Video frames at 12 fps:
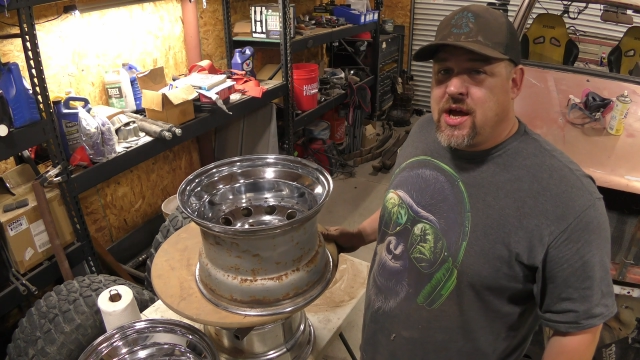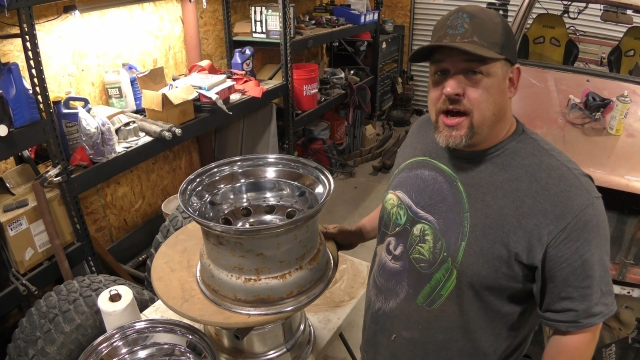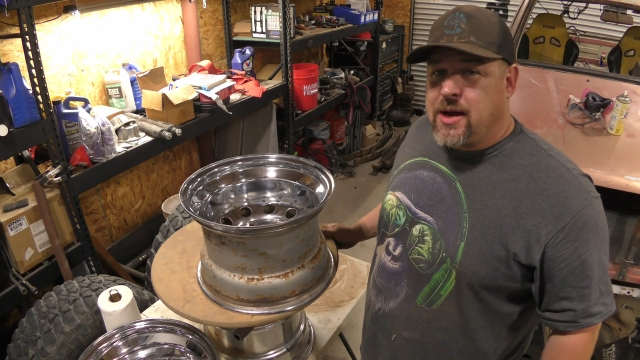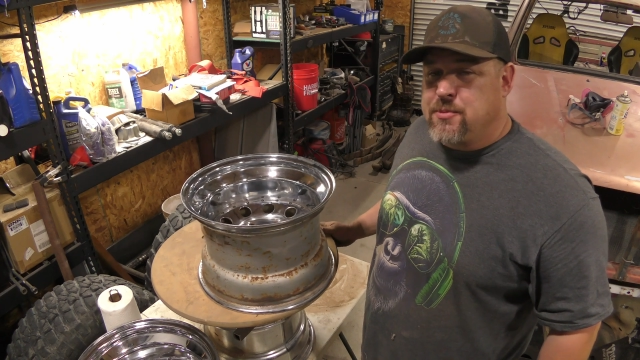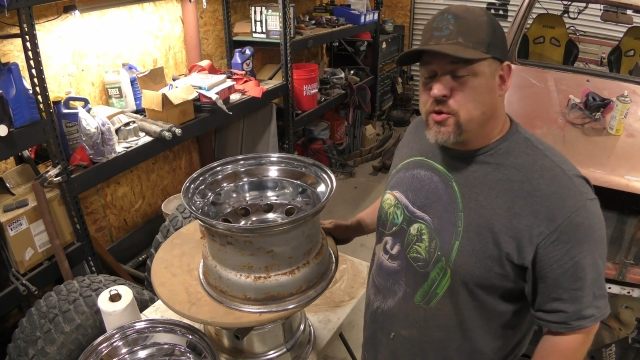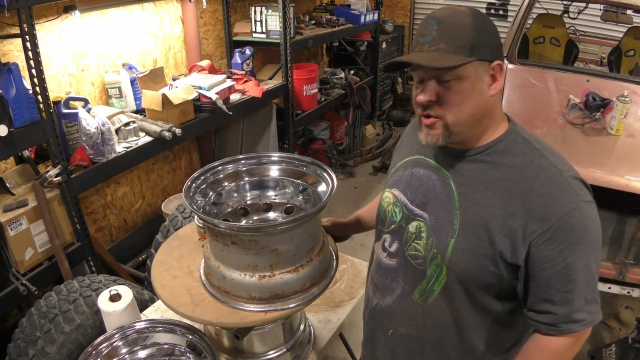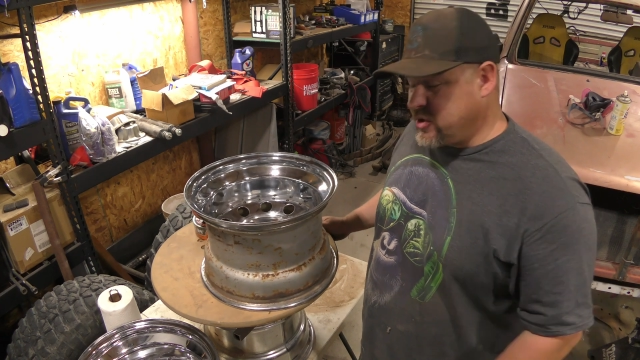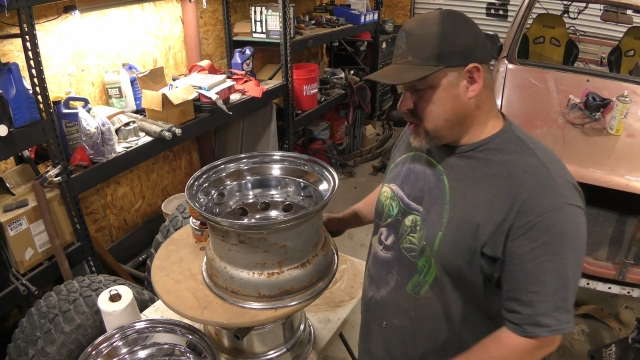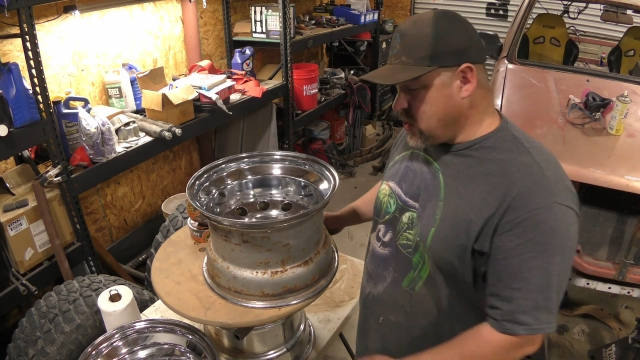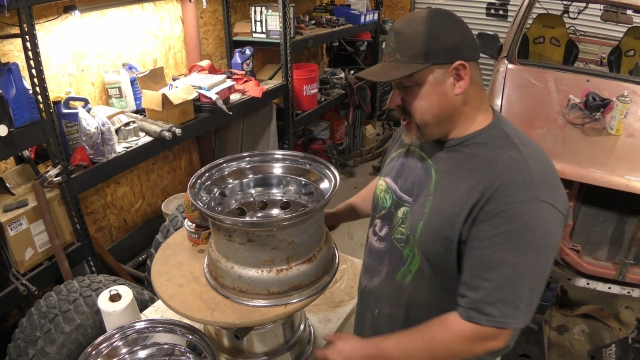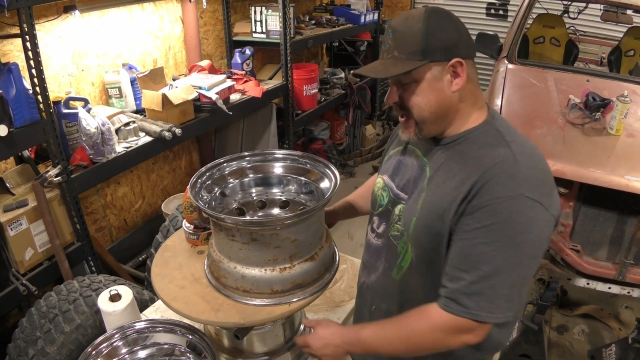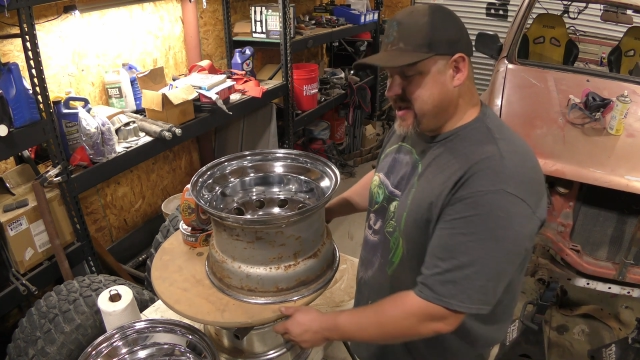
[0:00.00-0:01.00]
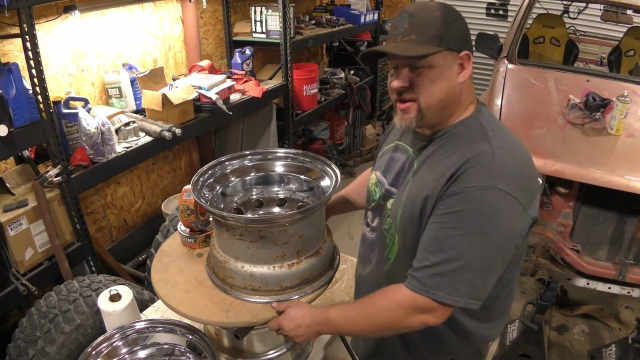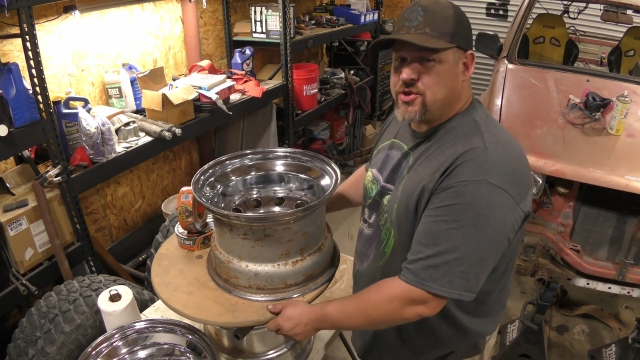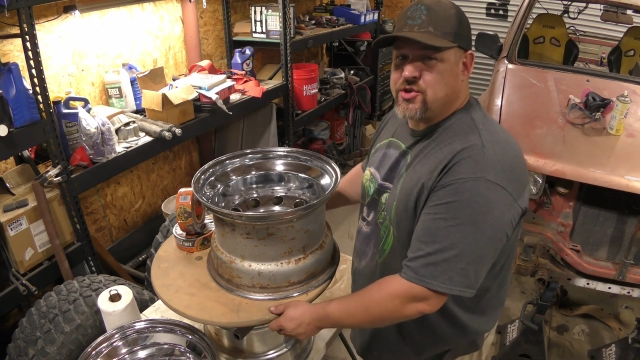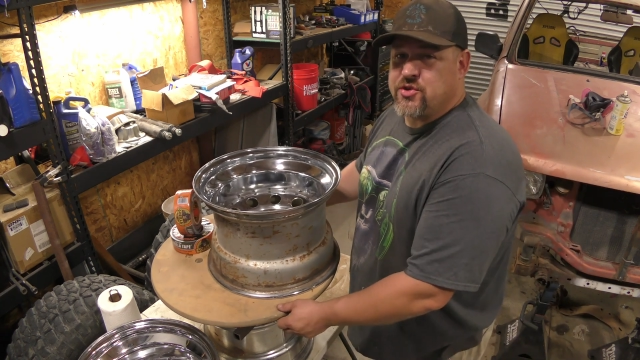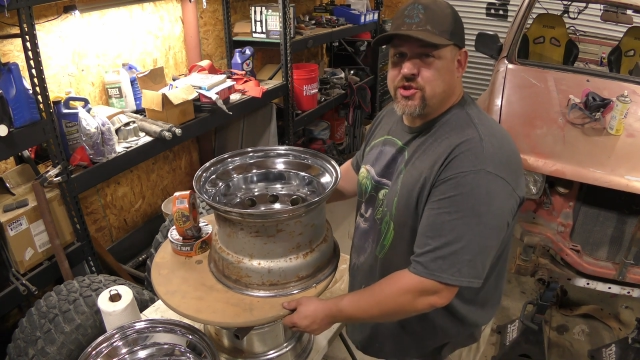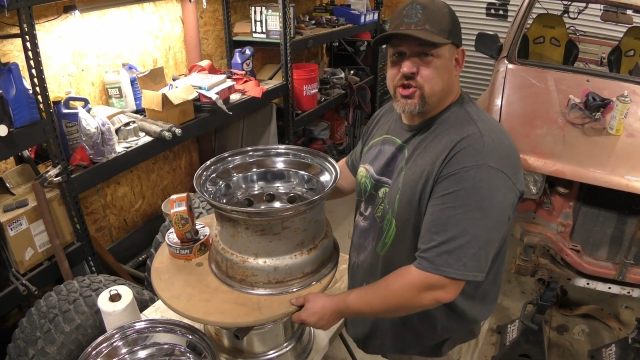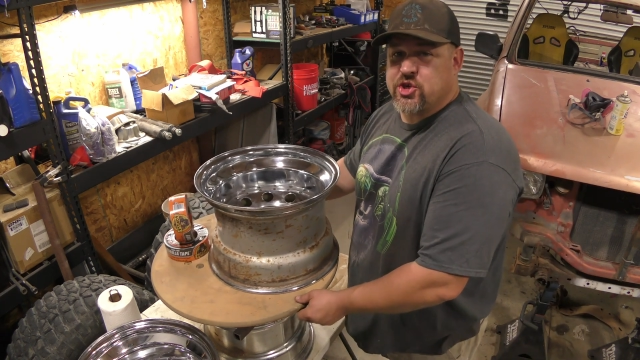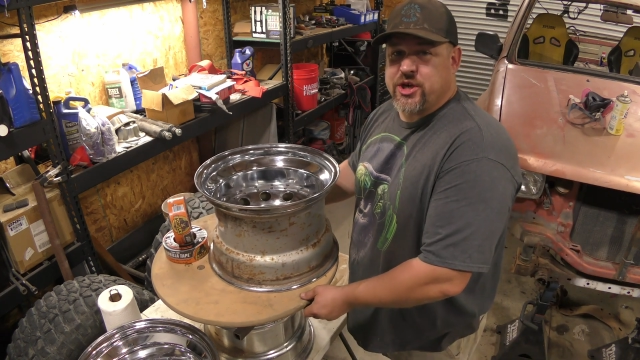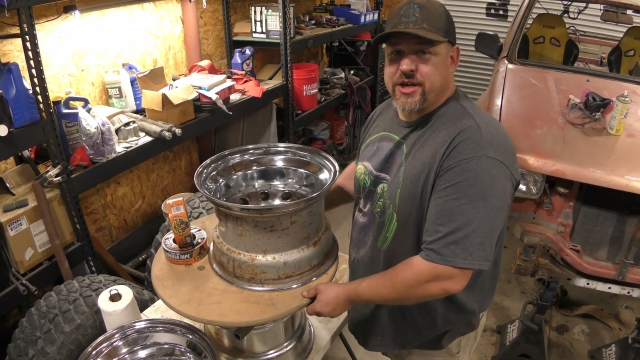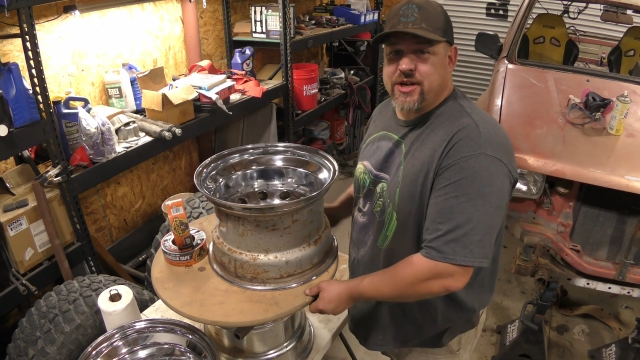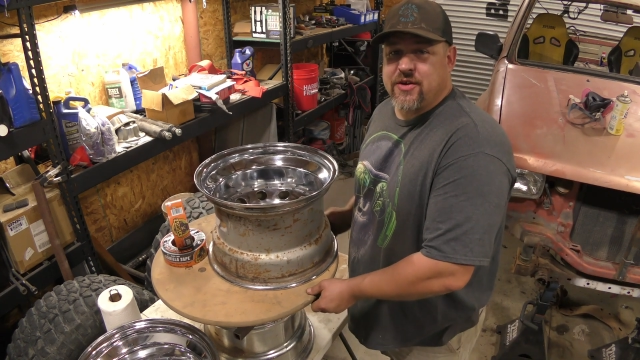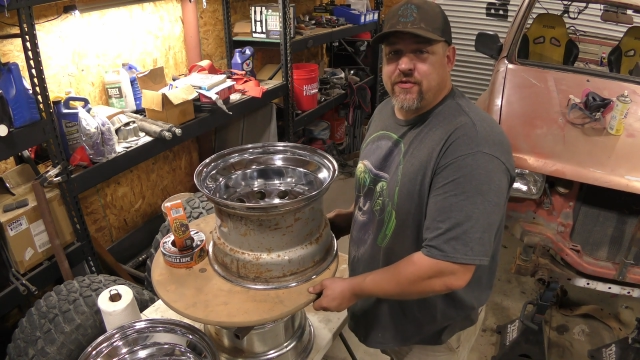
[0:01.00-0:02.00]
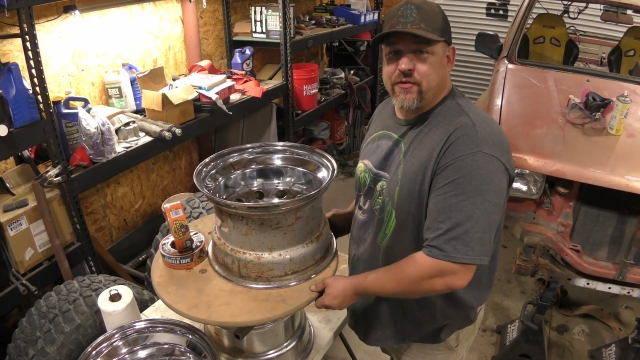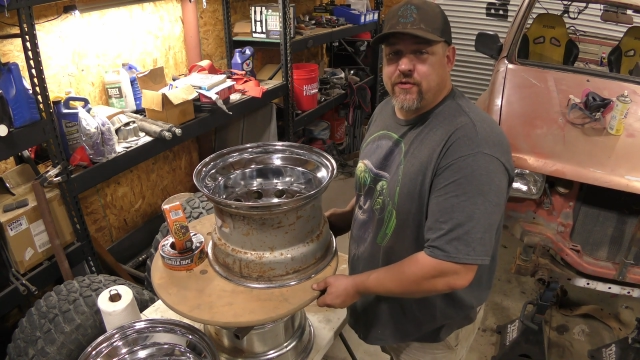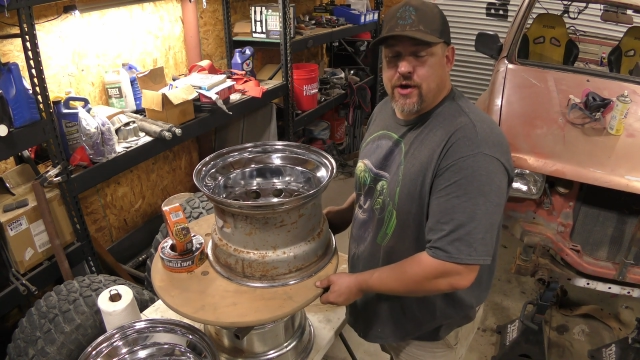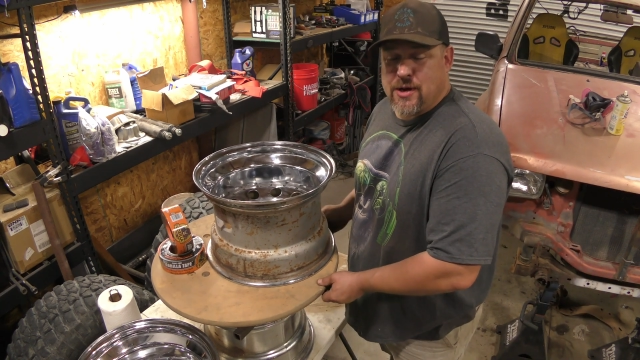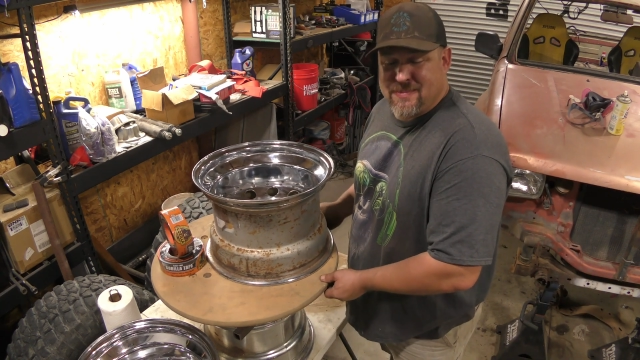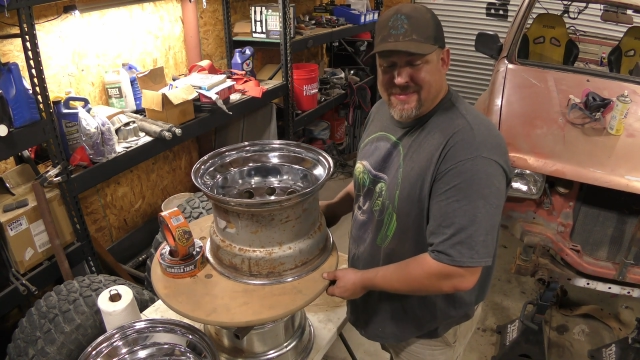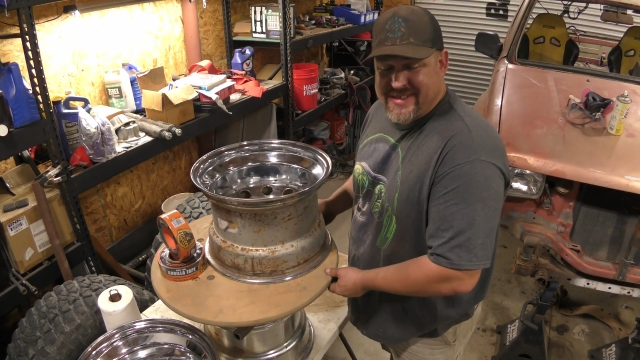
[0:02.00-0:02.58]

I'm going to go ahead and do the trick from the